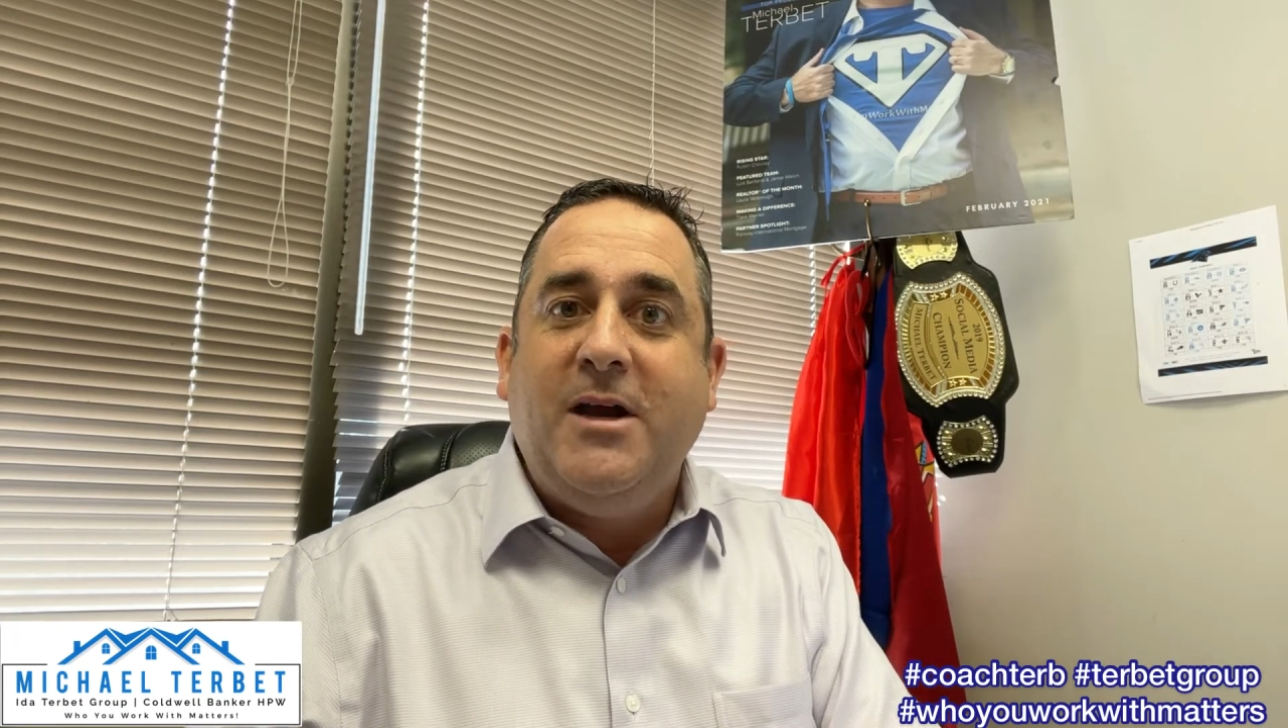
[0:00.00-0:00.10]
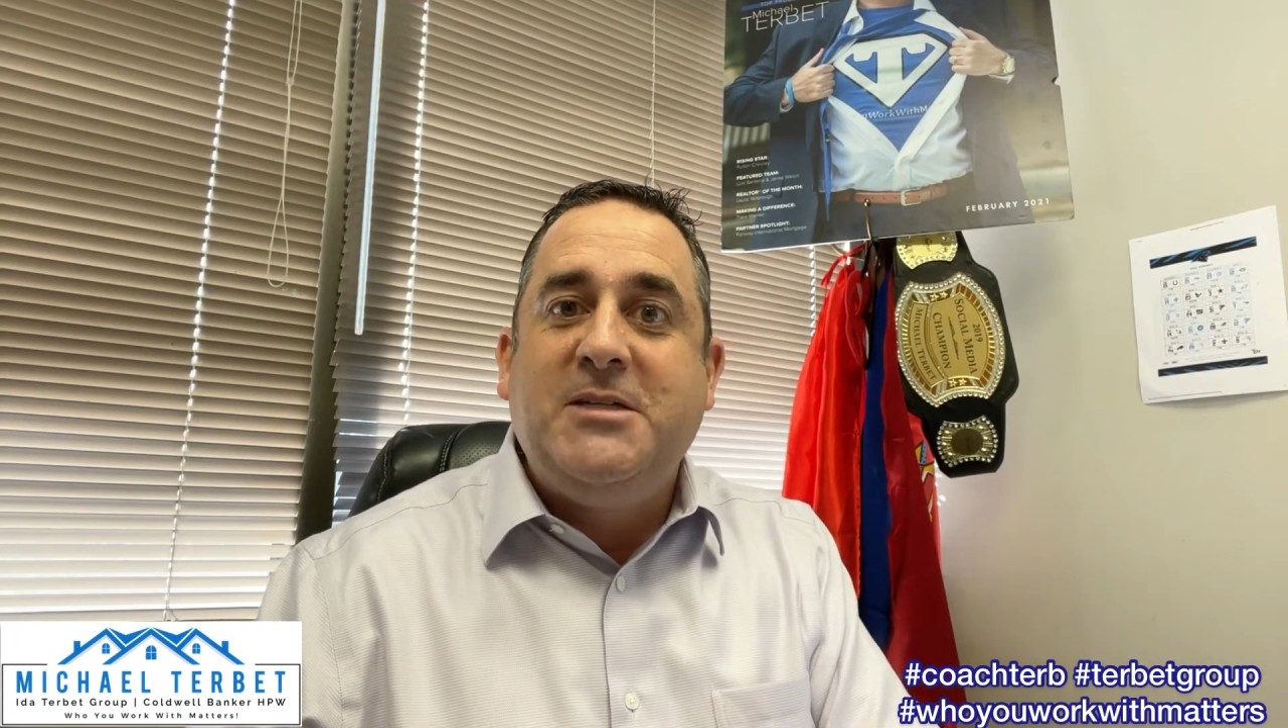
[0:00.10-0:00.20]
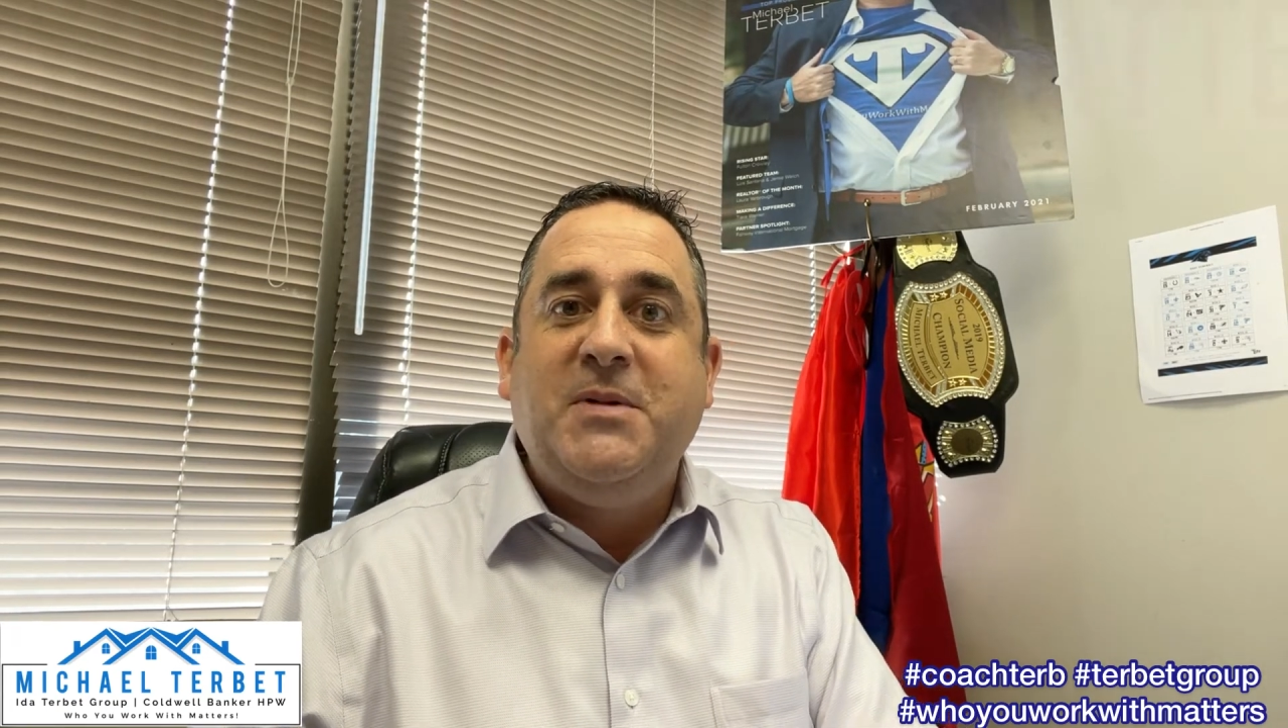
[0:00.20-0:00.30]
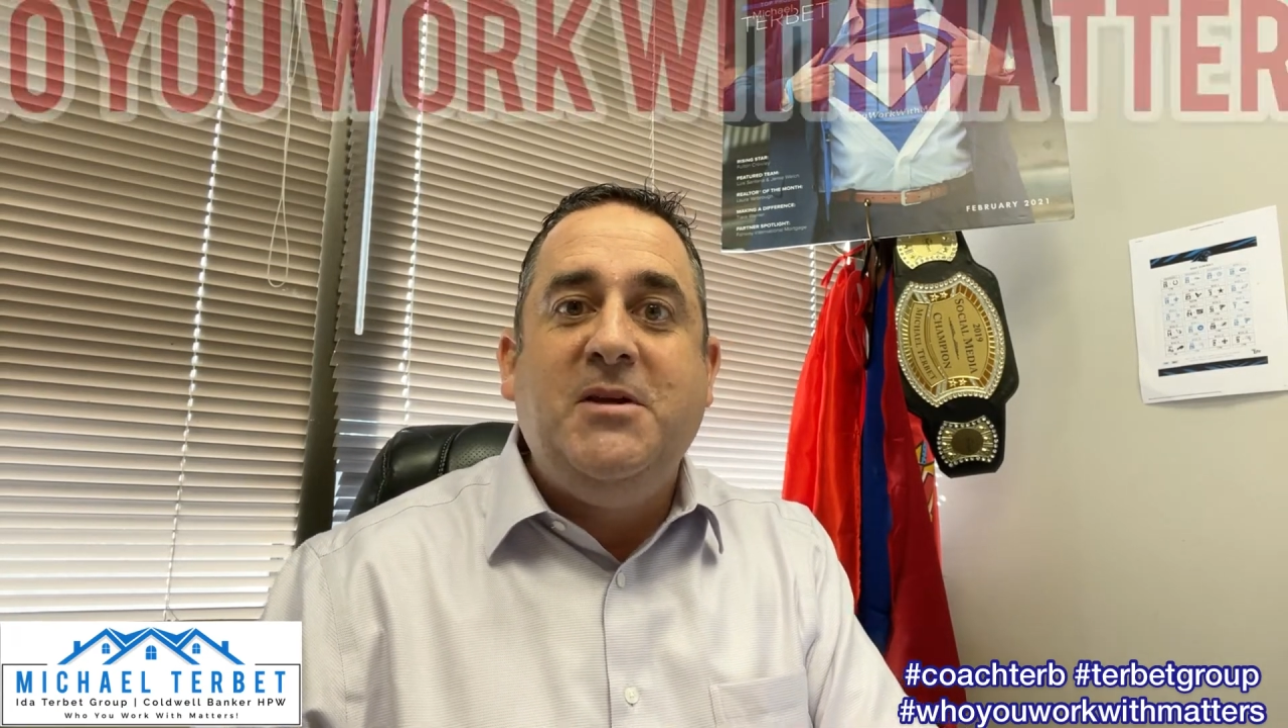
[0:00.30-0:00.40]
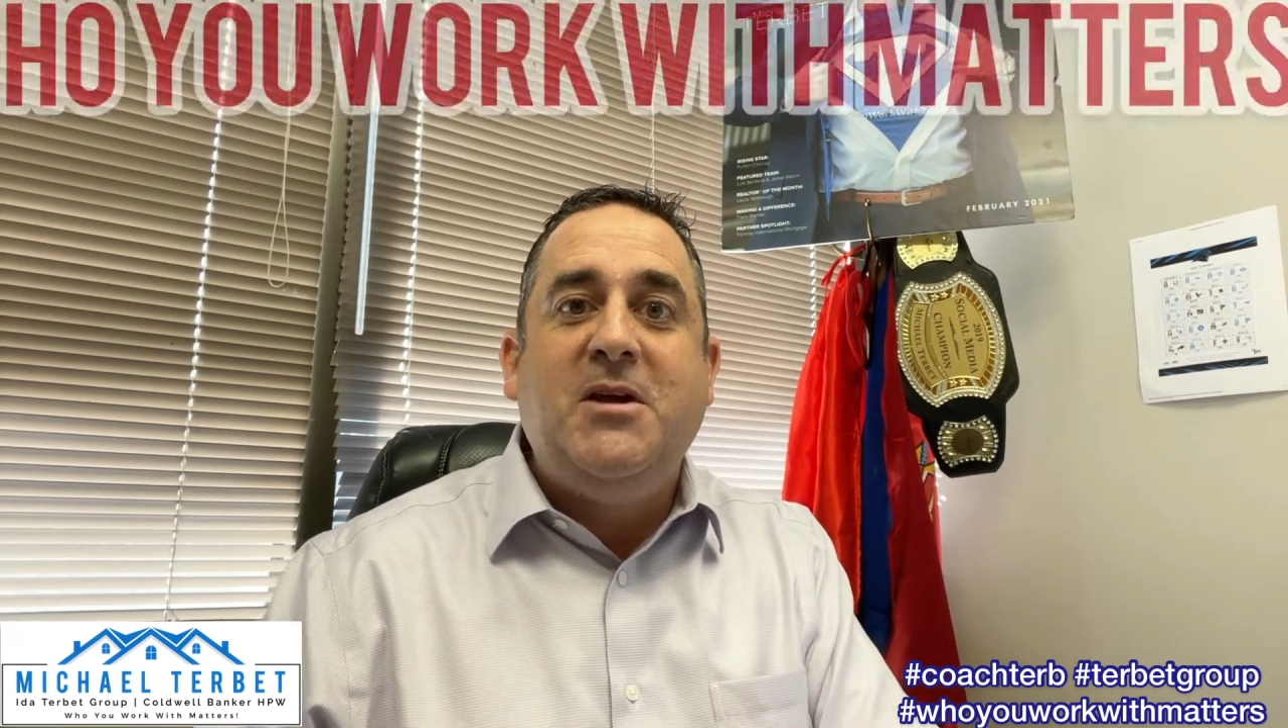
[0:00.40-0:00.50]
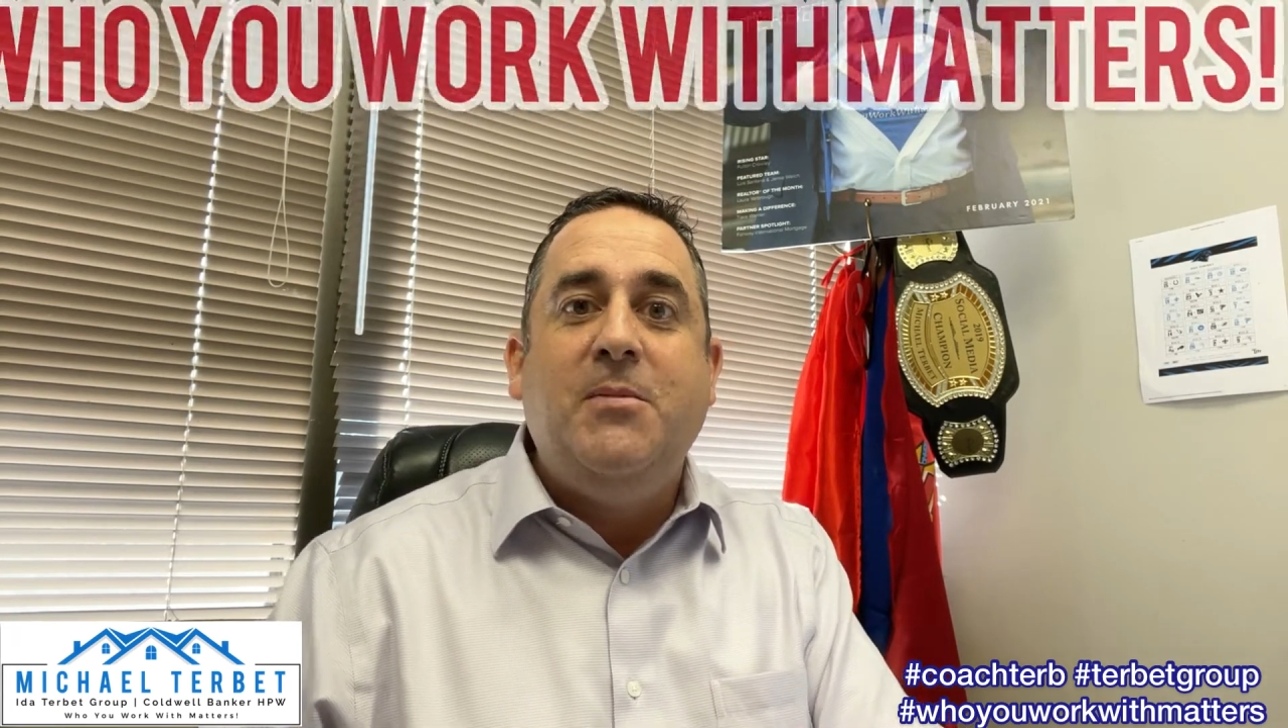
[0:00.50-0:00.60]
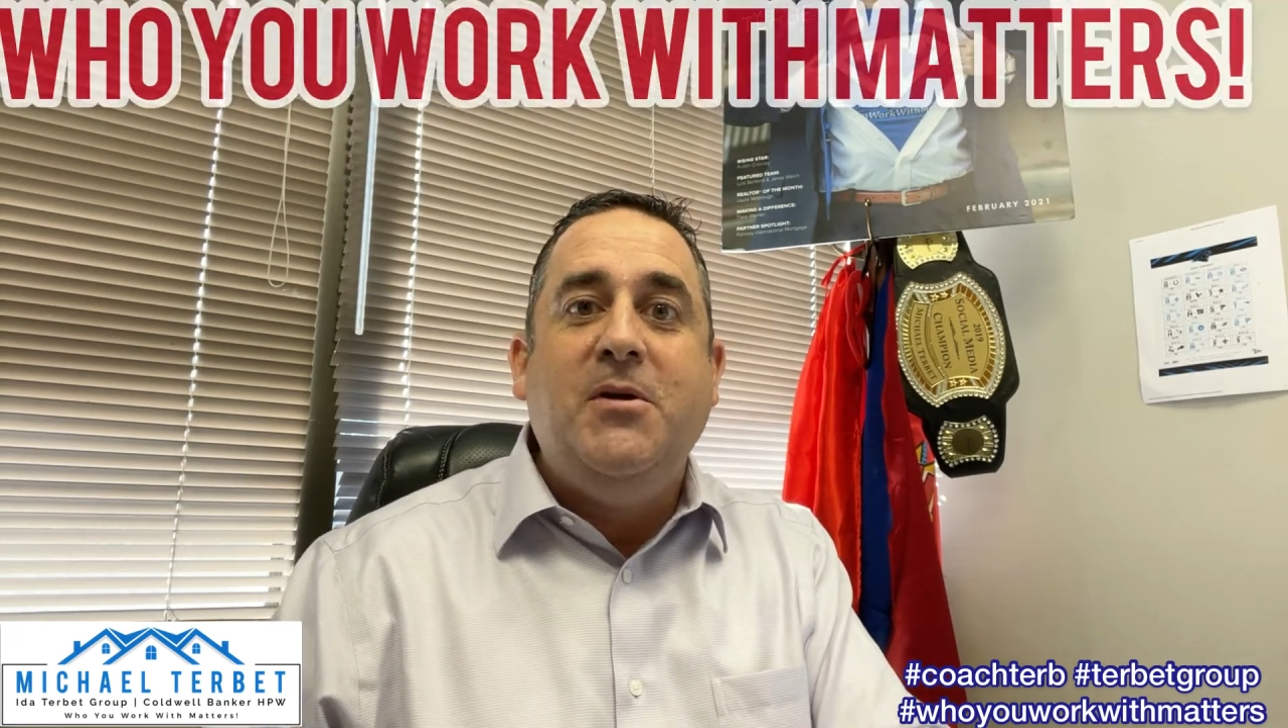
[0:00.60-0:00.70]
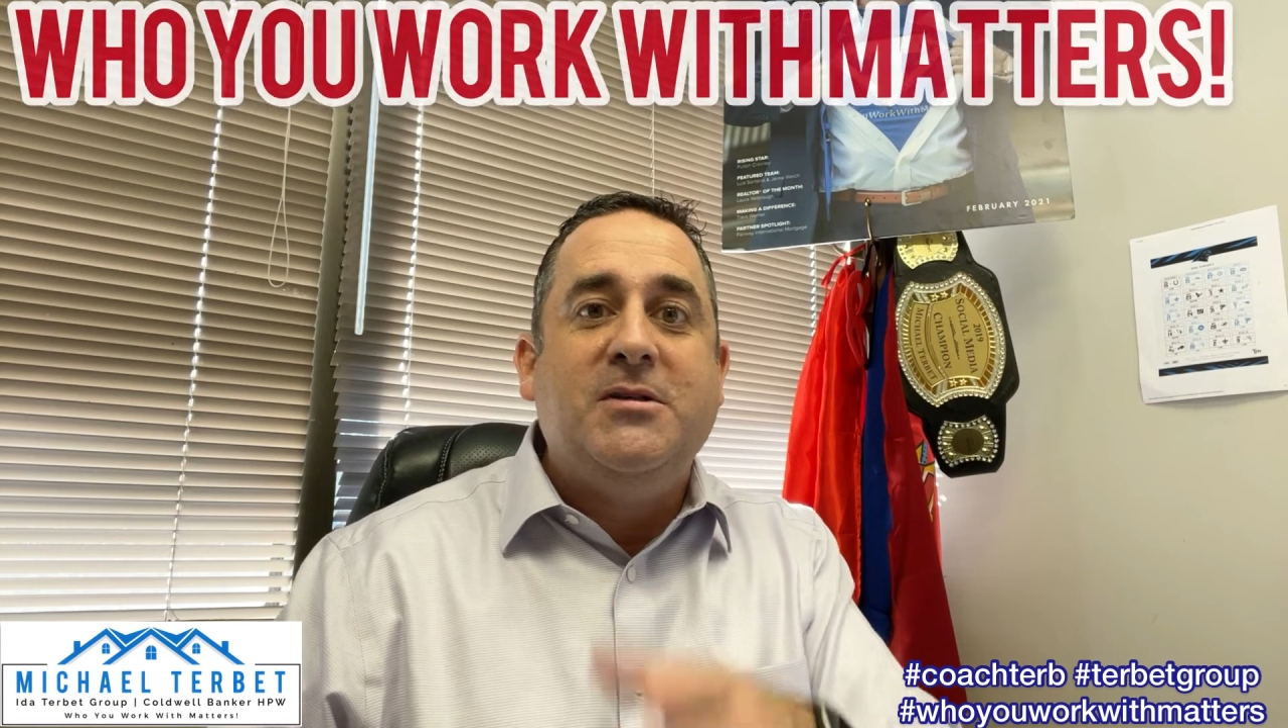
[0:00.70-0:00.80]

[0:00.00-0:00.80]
HPW.